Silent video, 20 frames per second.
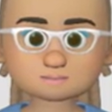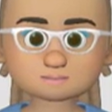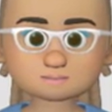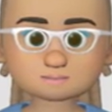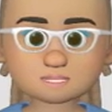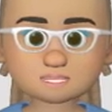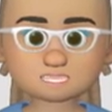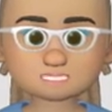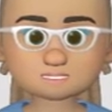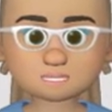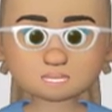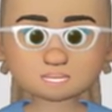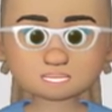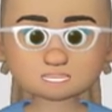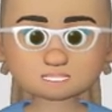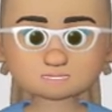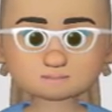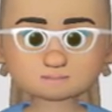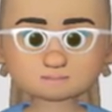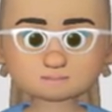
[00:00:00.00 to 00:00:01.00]
is
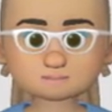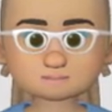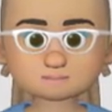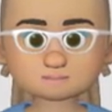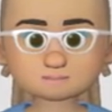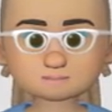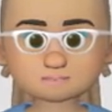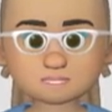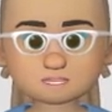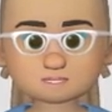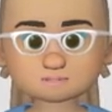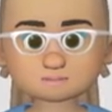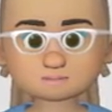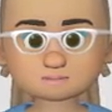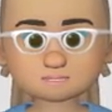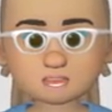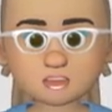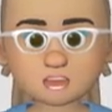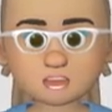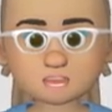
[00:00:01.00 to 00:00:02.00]
that the
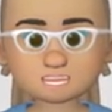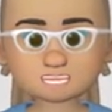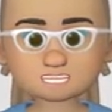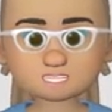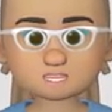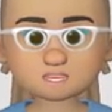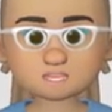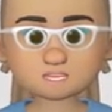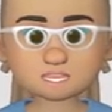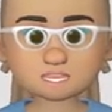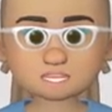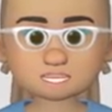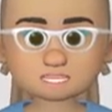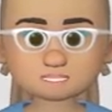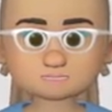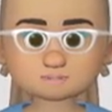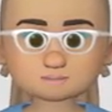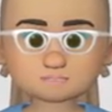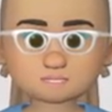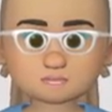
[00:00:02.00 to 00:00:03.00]

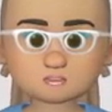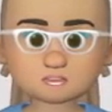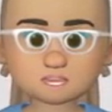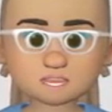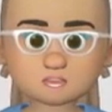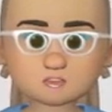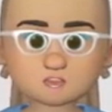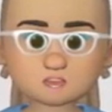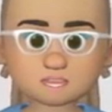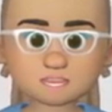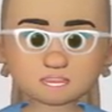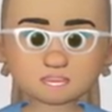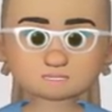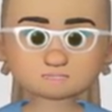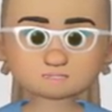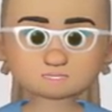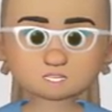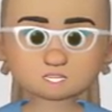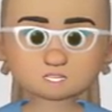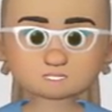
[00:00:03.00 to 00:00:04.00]
oxygen in the
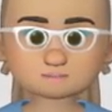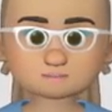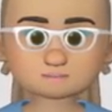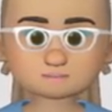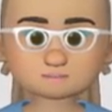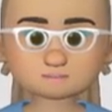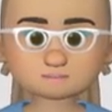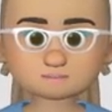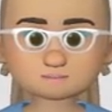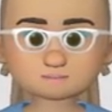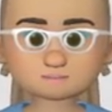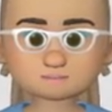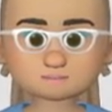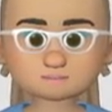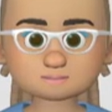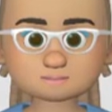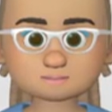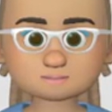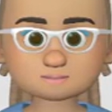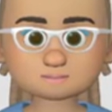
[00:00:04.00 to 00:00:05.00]
OH
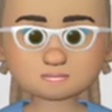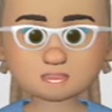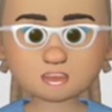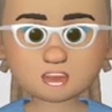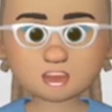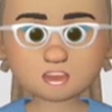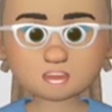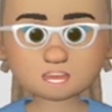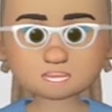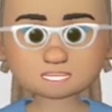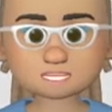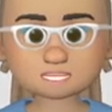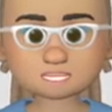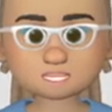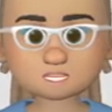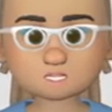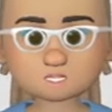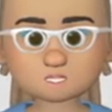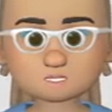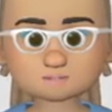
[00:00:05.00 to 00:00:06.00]

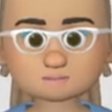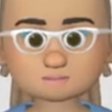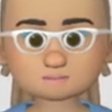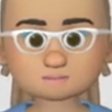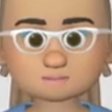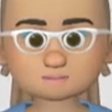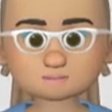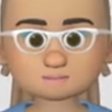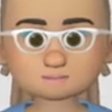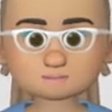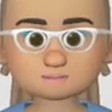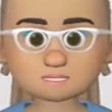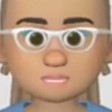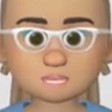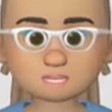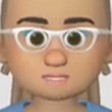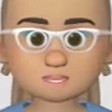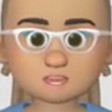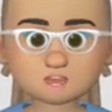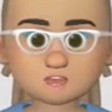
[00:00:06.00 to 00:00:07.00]
binds to
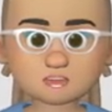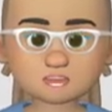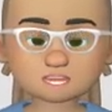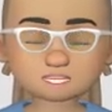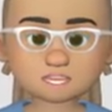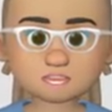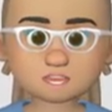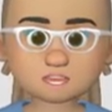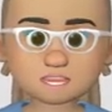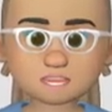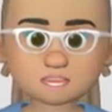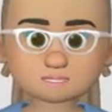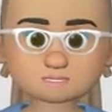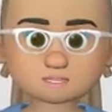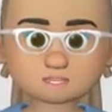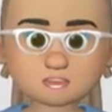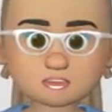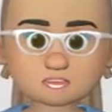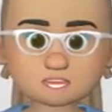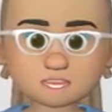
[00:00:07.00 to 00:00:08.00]
the carbon in the
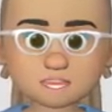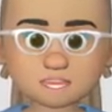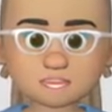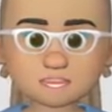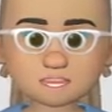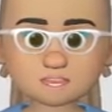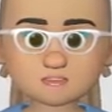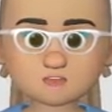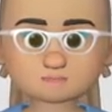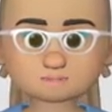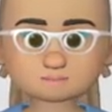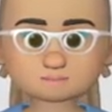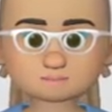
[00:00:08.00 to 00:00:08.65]
carbonyl,